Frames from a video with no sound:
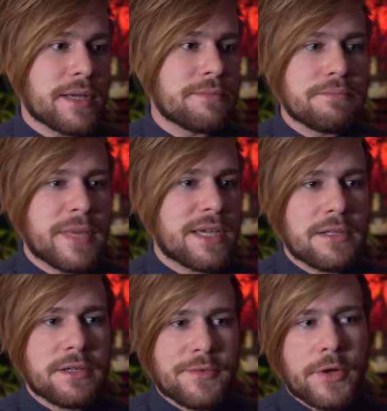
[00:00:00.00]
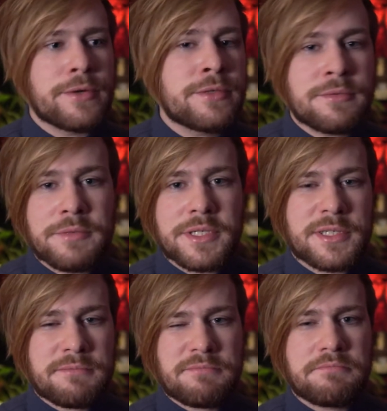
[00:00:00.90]
I make a lot of code,
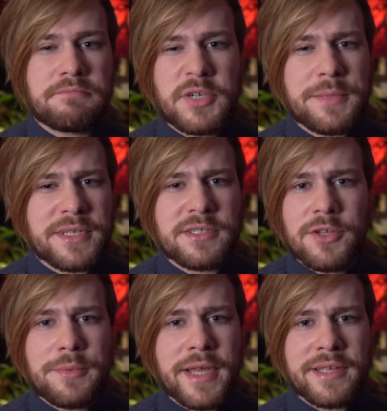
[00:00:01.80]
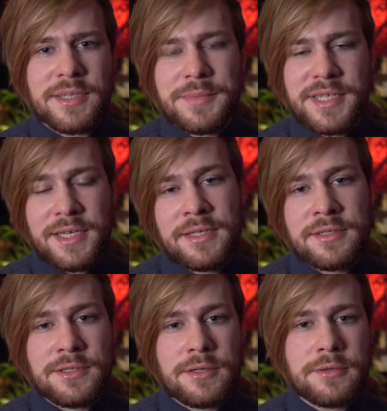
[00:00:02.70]
which pretty much nobody ends up
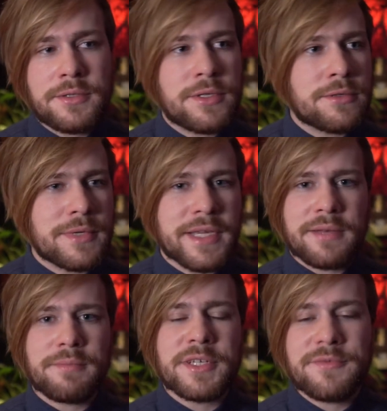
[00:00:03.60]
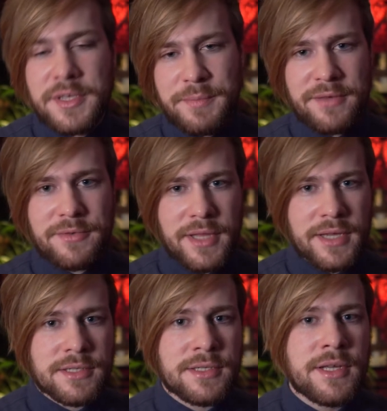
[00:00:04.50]
seeing, so you don't really get much feedback for
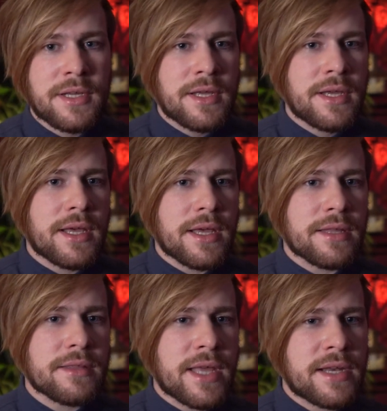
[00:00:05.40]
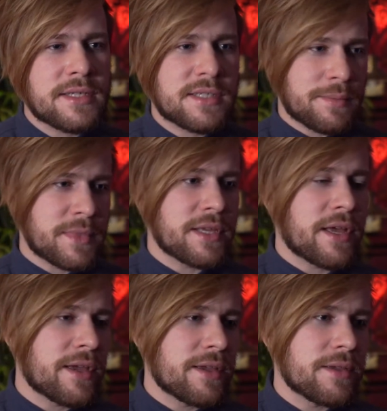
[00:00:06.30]
that. And that is something
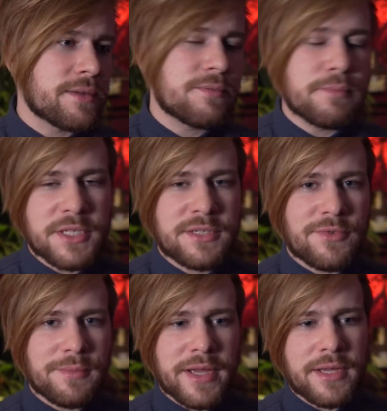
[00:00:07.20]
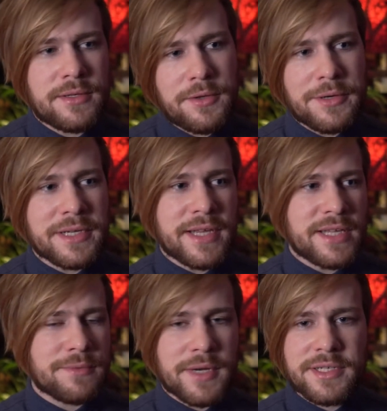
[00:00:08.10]
I miss from my early
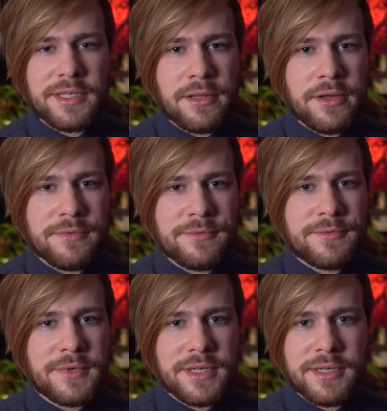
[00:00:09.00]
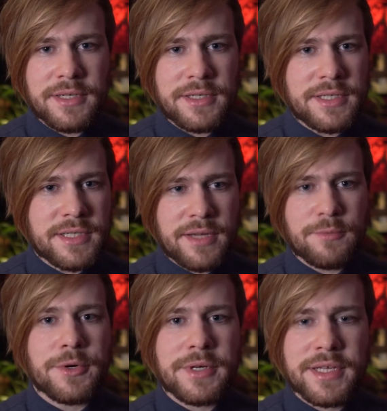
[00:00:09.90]
days when I did a lot of
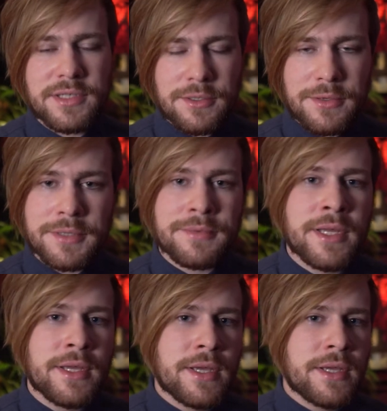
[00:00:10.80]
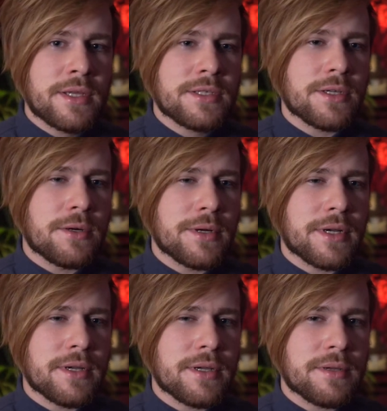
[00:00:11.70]
design work and so on.
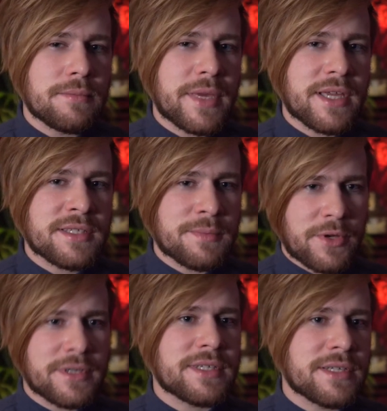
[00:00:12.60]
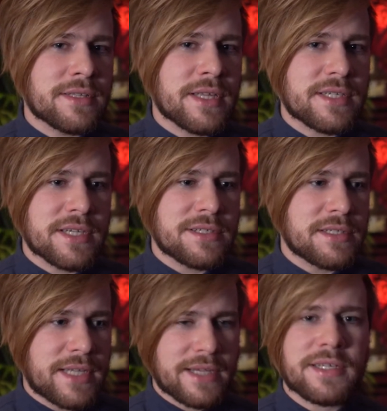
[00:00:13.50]
So making some content that's
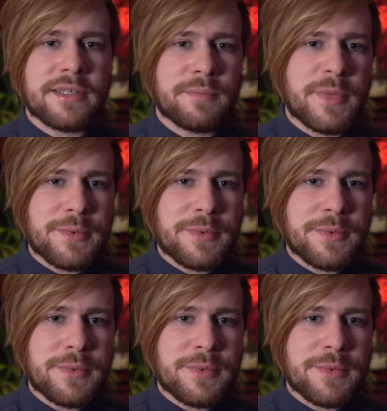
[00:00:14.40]
actually tactile, that